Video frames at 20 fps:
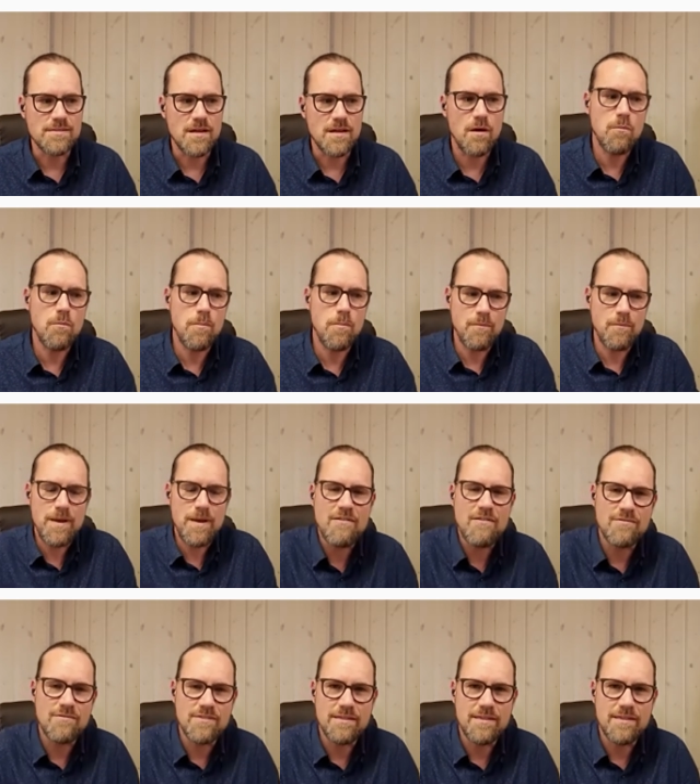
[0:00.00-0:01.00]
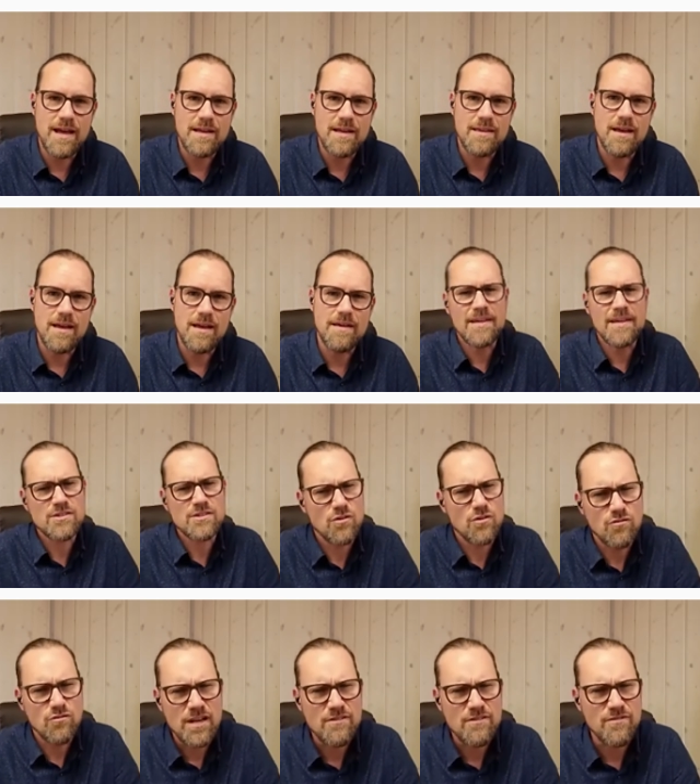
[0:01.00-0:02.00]
but we haven't done that yet, and that's not
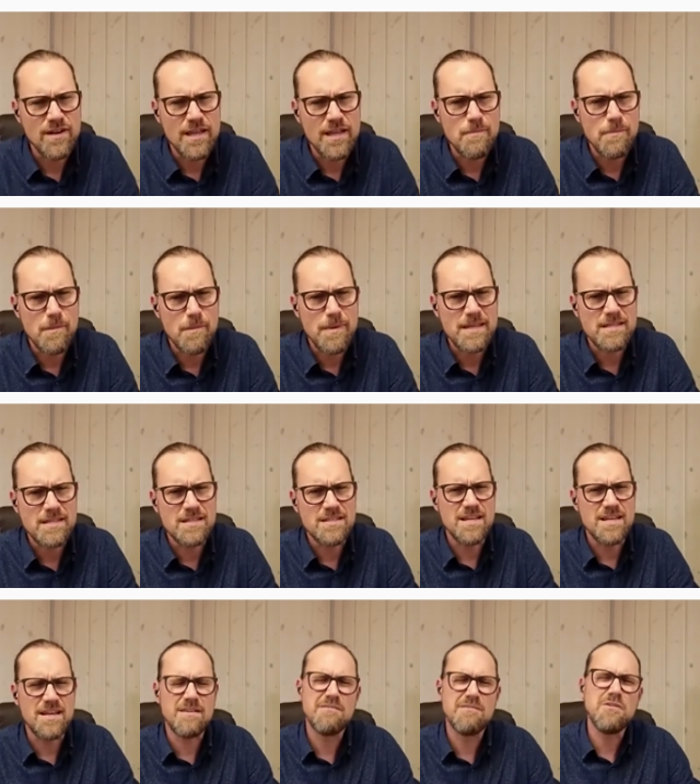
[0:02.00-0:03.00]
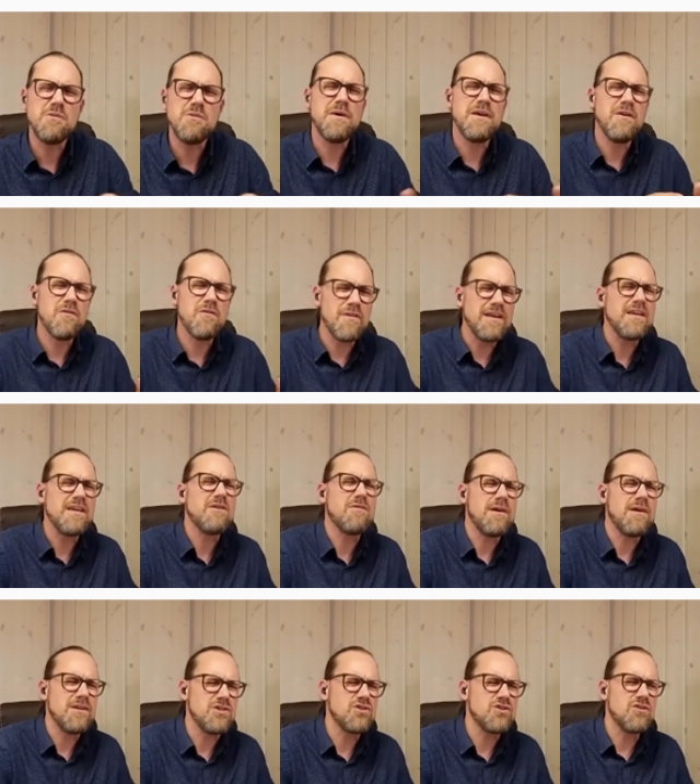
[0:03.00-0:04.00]
really fully implemented yet, and we're not really quite
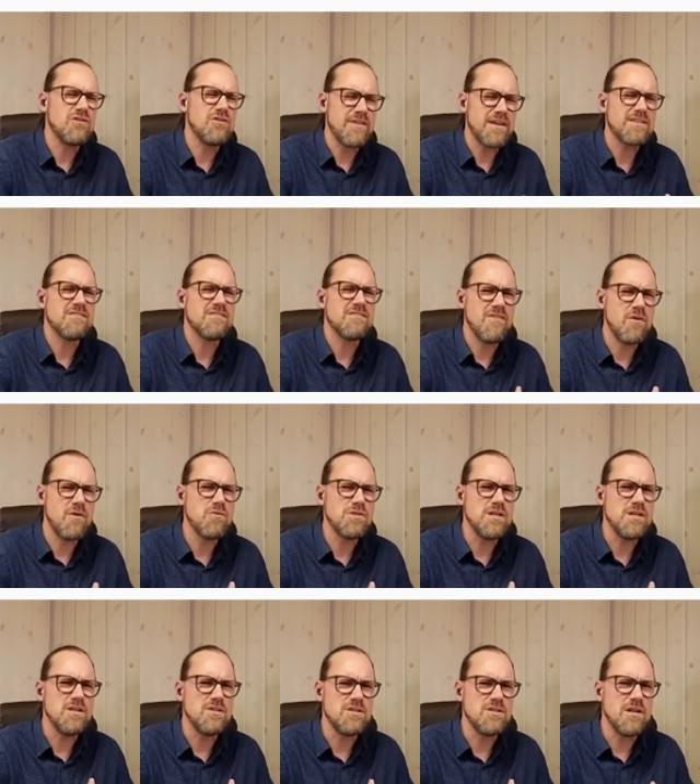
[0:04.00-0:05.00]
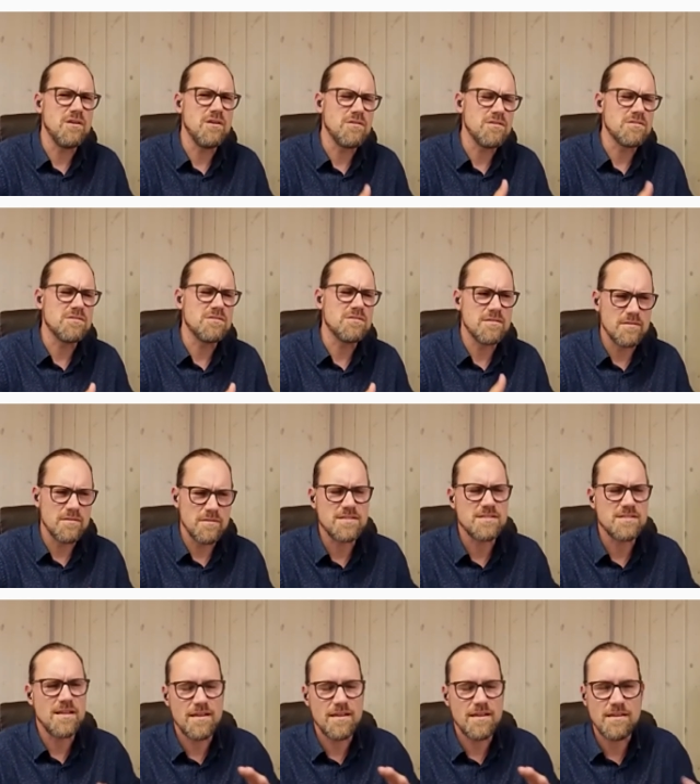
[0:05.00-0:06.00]
sure if that's a voltage, because this,
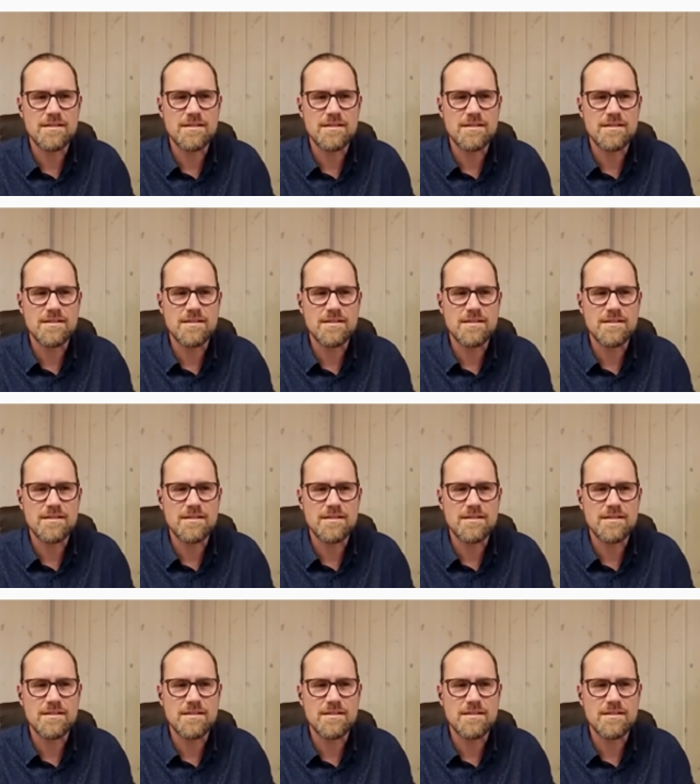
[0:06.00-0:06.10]
that, and the other.